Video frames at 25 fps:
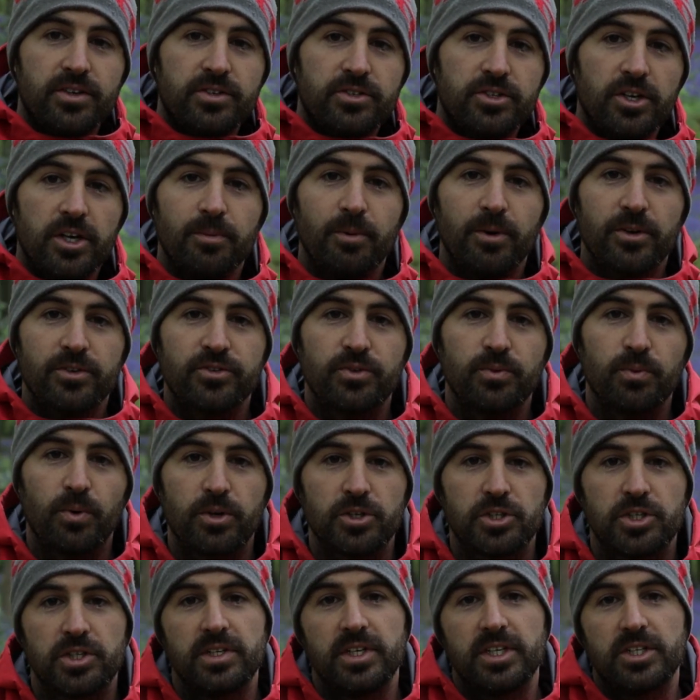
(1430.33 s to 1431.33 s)
you so much for
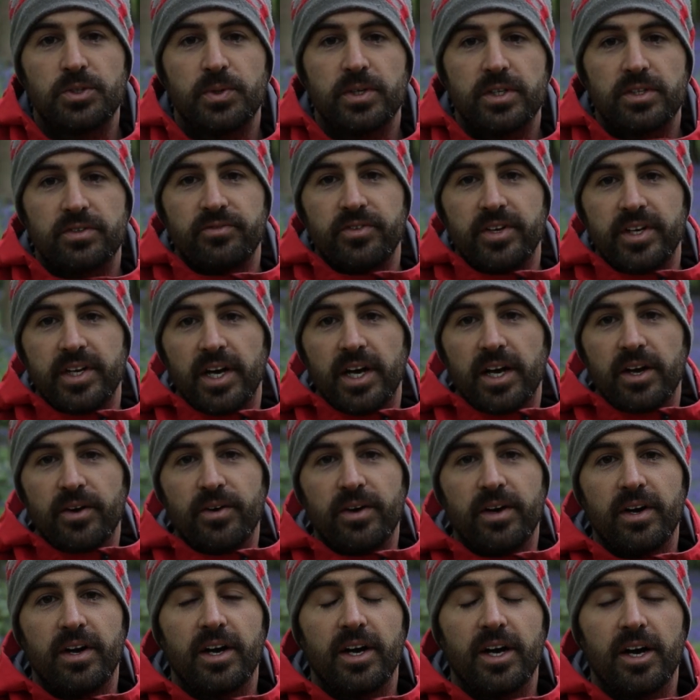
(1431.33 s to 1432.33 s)
watching this week's
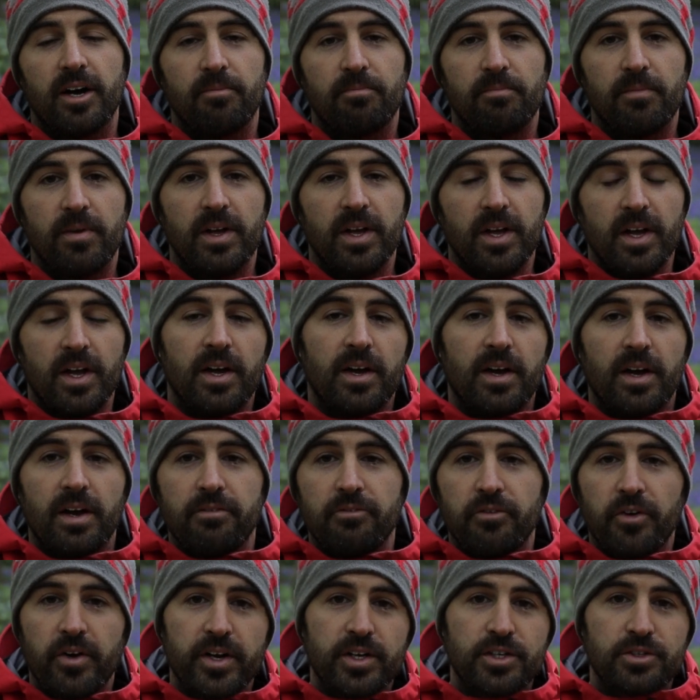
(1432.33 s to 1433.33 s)
video. I'm
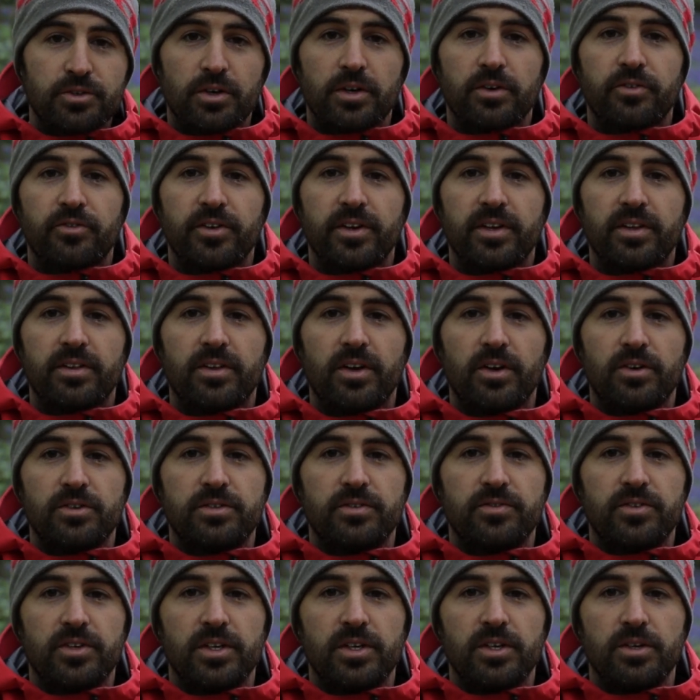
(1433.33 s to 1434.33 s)
very sorry for
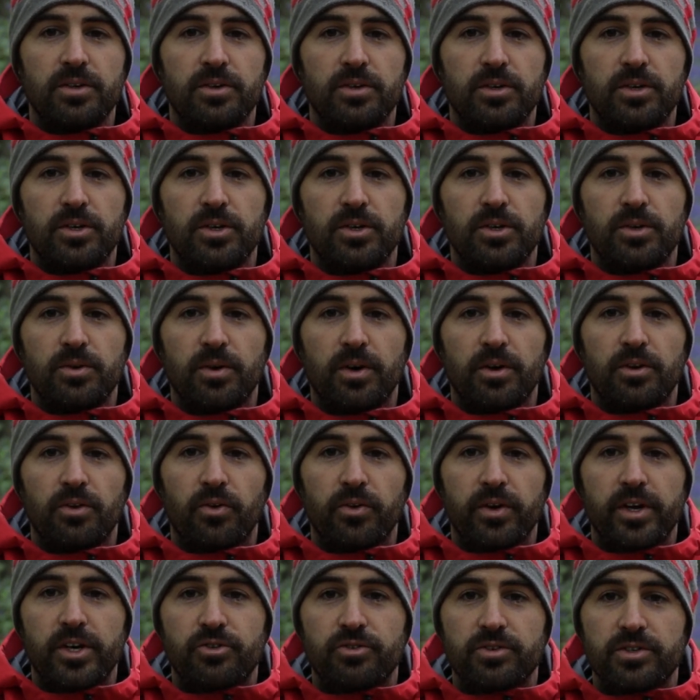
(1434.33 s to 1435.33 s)
those of you who are
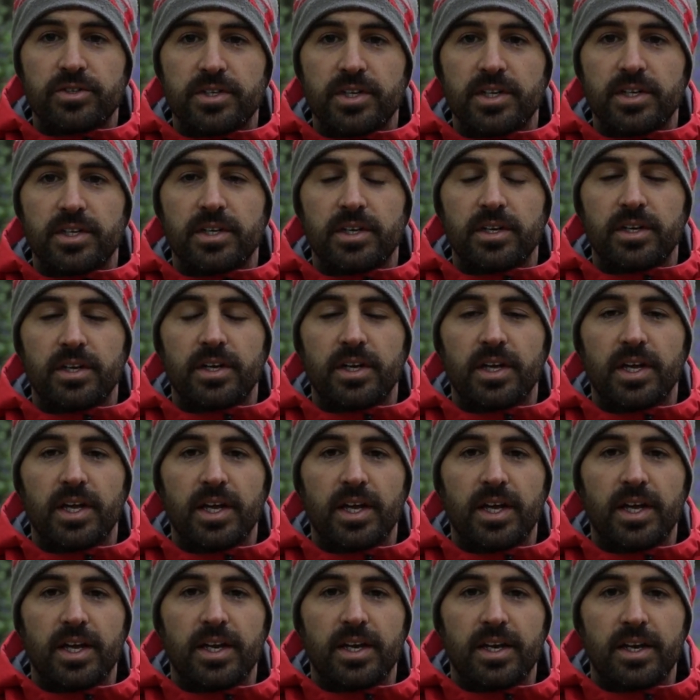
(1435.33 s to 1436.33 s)
not interested
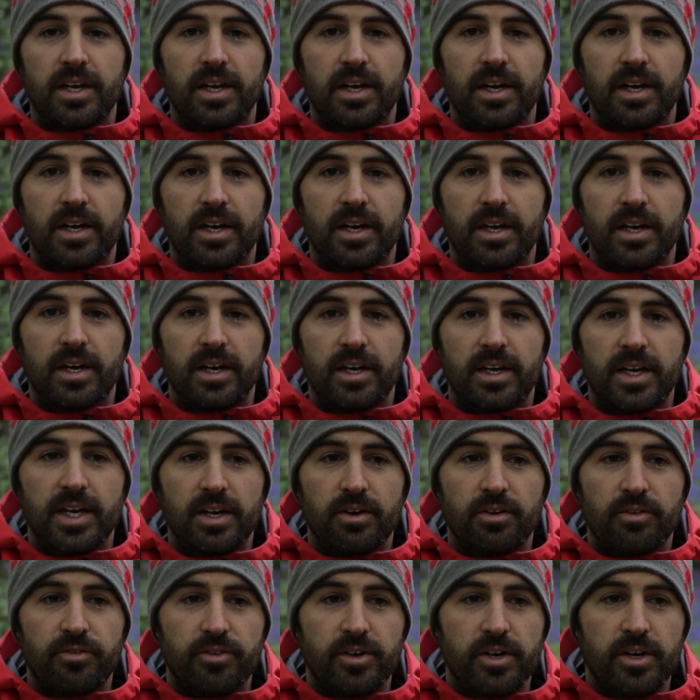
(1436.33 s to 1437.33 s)
in a
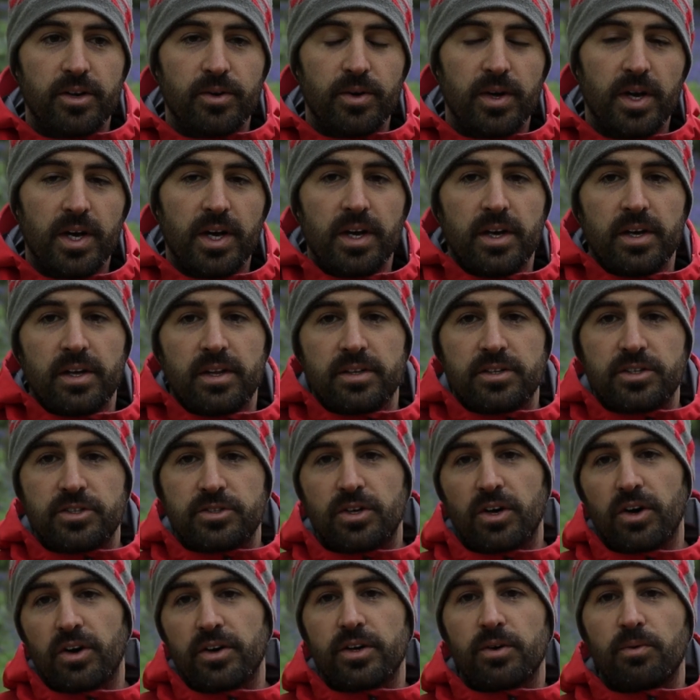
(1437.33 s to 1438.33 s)
gear review. This
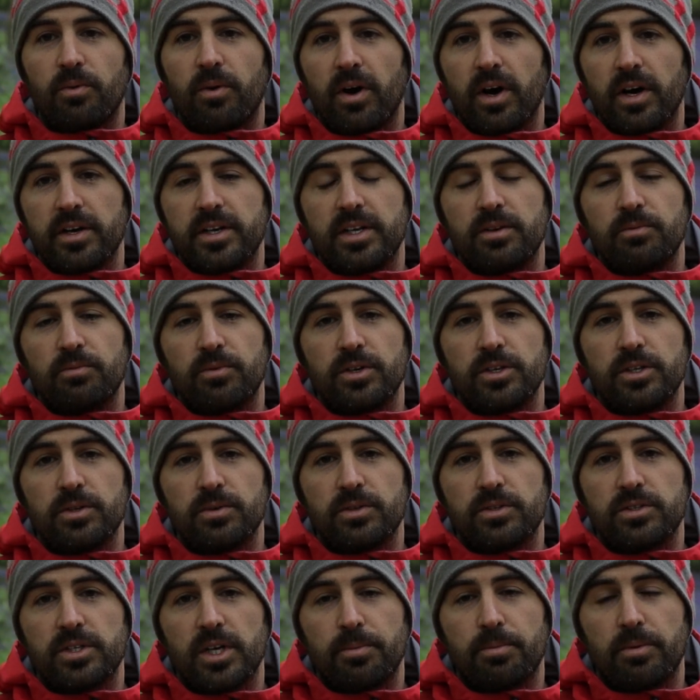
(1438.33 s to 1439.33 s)
is kind of why I didn't want to do
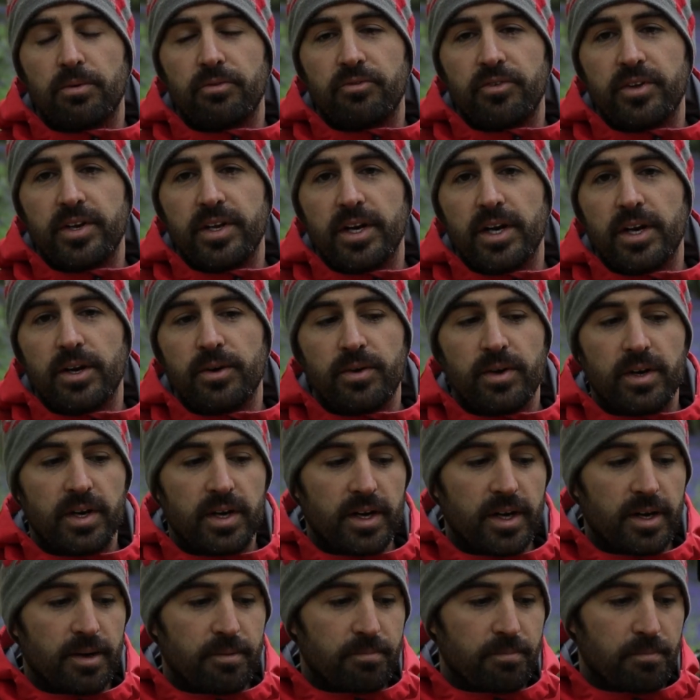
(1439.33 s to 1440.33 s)
a separate video.
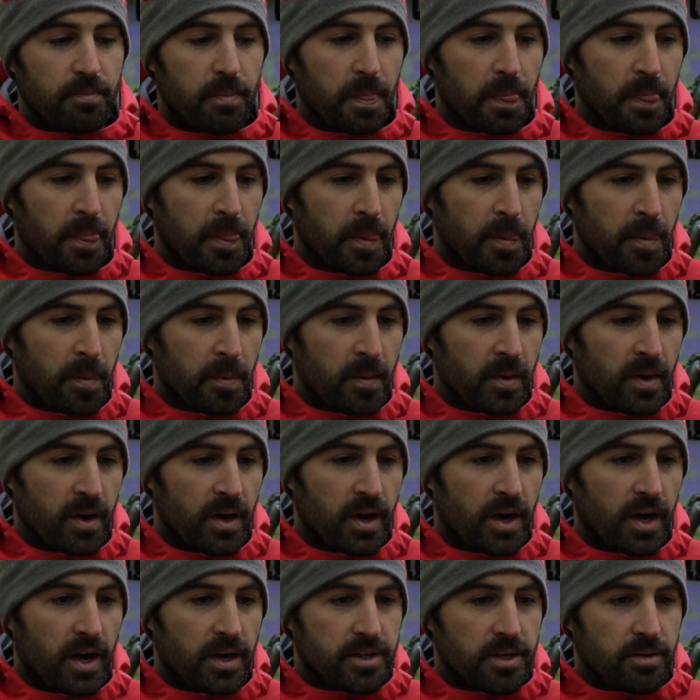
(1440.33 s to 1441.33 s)

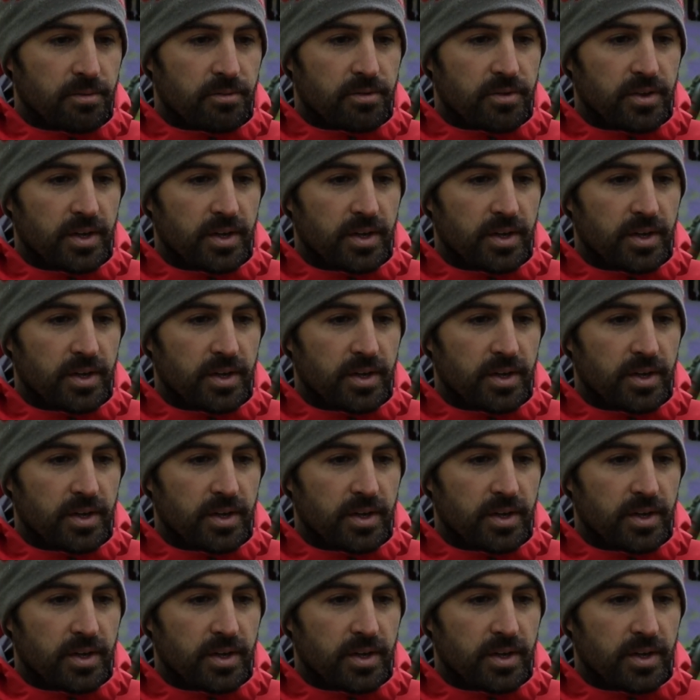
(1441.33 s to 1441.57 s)
I don't